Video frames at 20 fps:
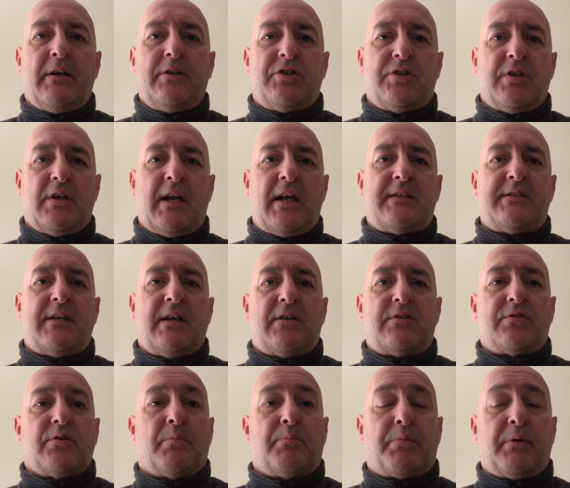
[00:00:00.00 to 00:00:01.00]

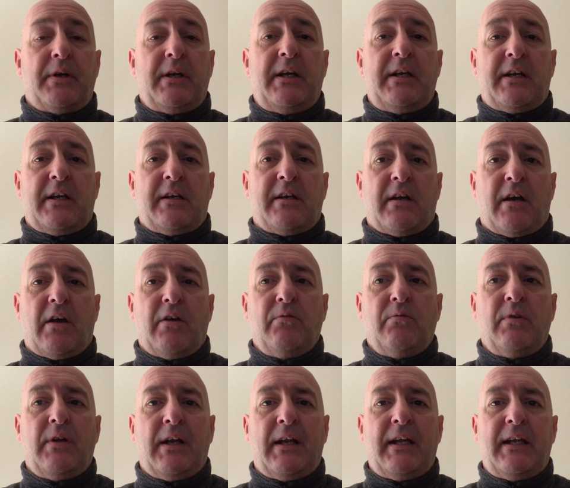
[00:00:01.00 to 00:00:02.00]
genetics or breeding
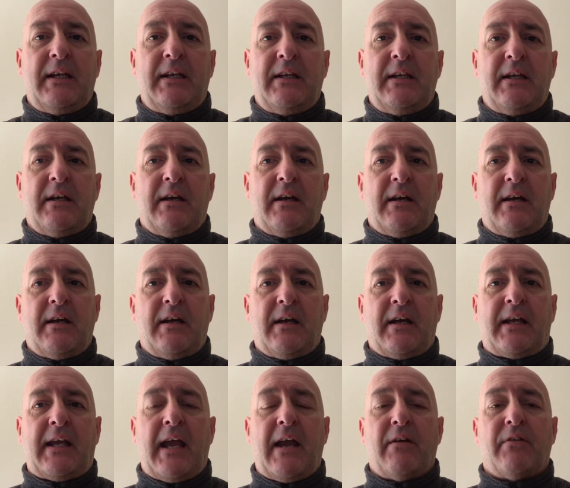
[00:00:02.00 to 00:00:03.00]
only
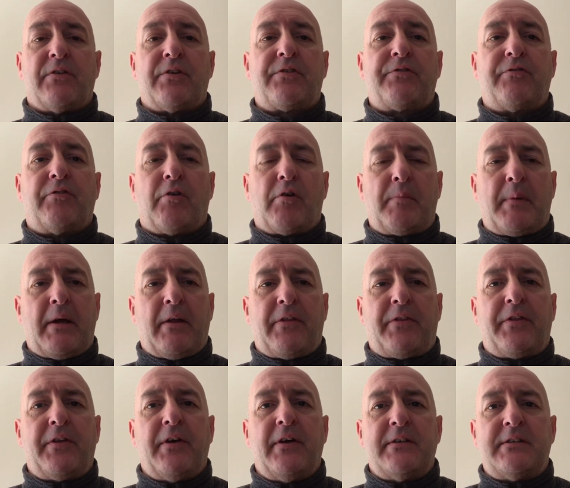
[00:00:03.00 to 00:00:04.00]
accounts for
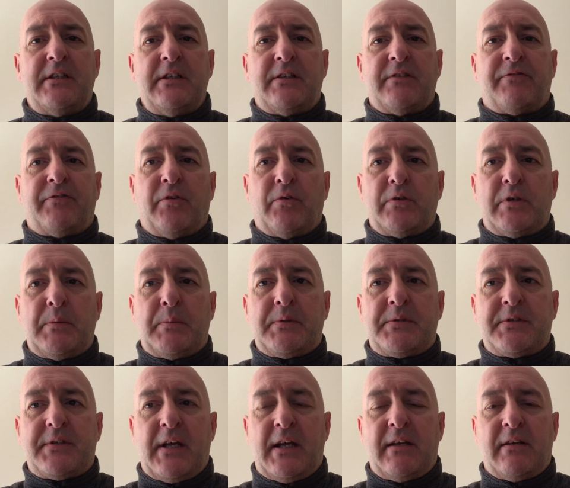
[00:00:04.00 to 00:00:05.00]
about 30 to
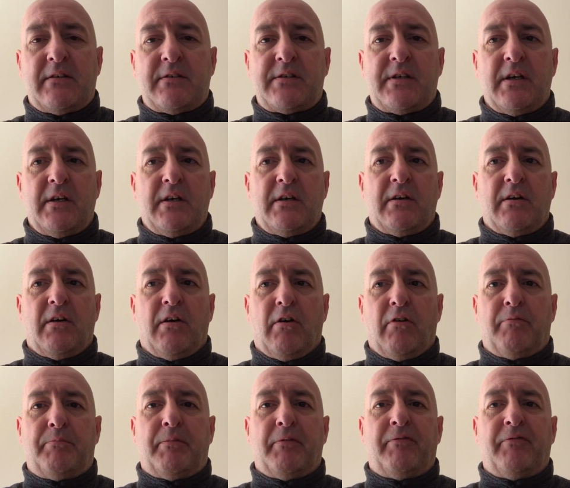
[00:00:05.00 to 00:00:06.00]
40%
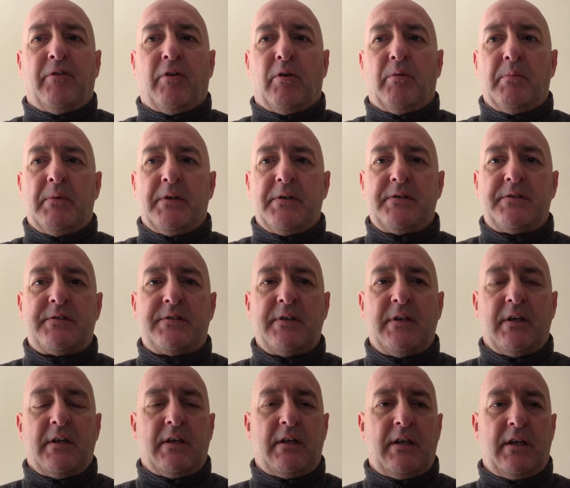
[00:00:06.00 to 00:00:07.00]
of
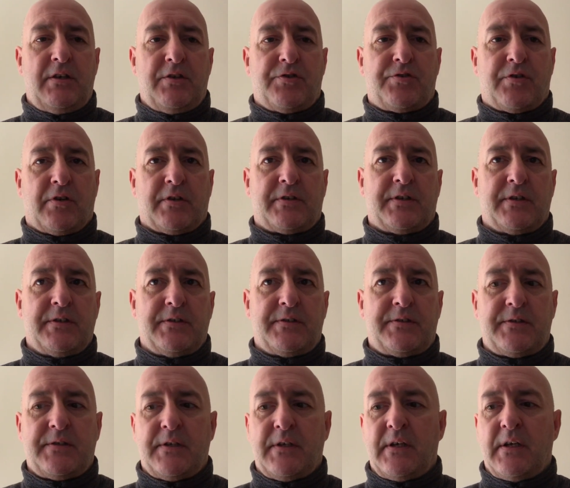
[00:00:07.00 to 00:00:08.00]
performance in
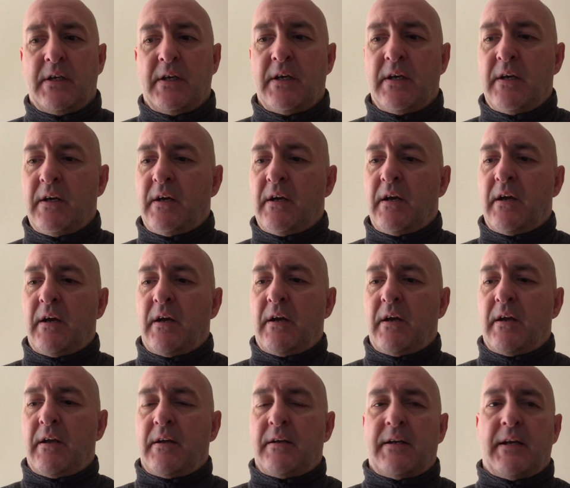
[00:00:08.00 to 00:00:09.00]
trotters.
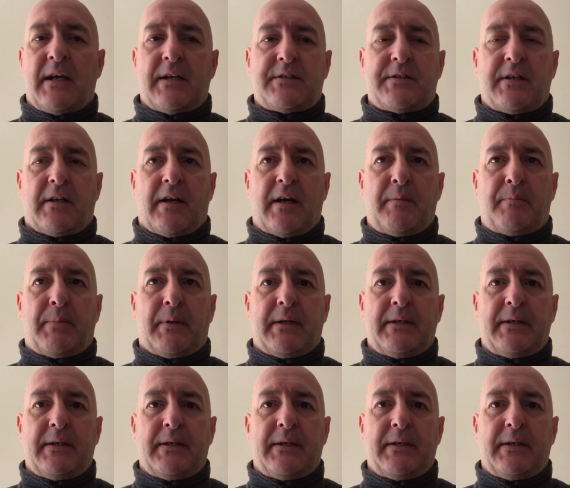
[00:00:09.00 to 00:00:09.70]
Next slide,